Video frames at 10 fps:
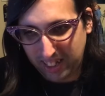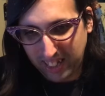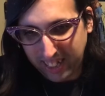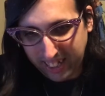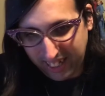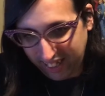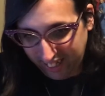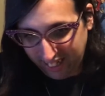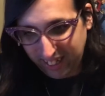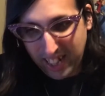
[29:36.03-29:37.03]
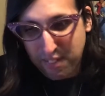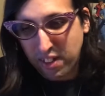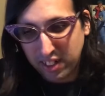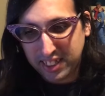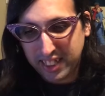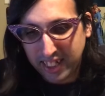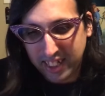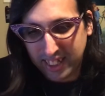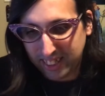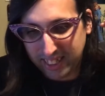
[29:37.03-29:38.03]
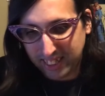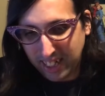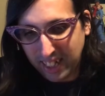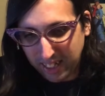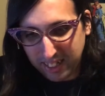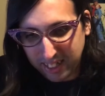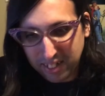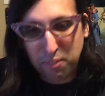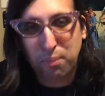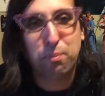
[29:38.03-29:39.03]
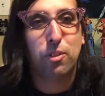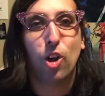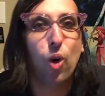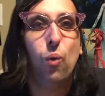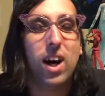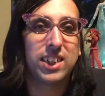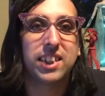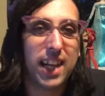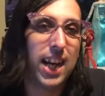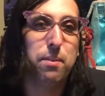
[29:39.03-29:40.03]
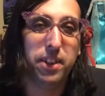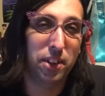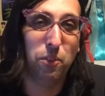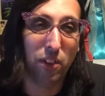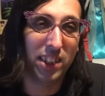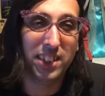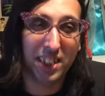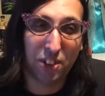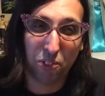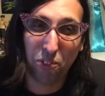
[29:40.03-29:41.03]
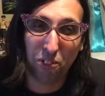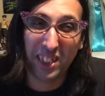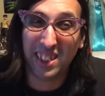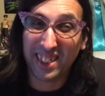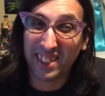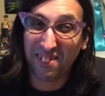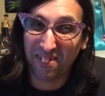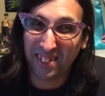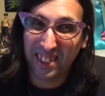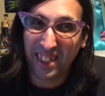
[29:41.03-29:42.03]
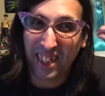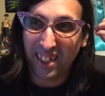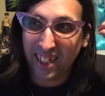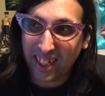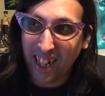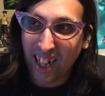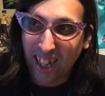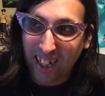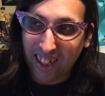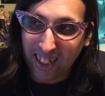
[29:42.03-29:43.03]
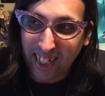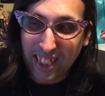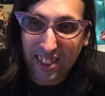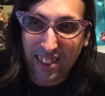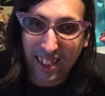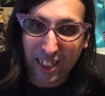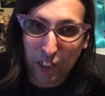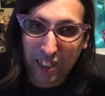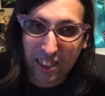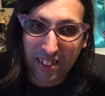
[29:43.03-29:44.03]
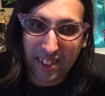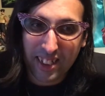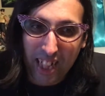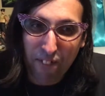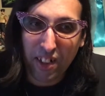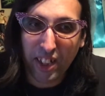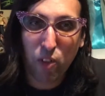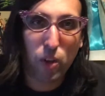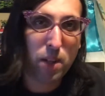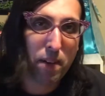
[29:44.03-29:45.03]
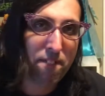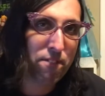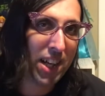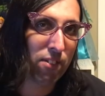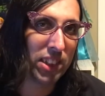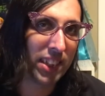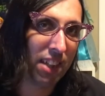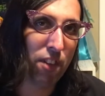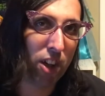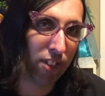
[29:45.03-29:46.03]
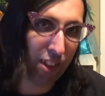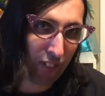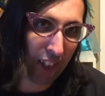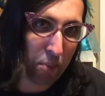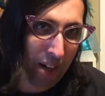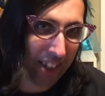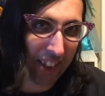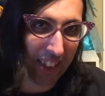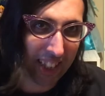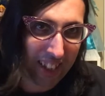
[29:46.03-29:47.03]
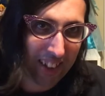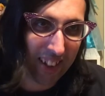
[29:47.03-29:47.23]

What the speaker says: like if you're listening to this, go watch Cabin in the Woods. It's really like it's definitely one of my favorites that I've already recommended. Like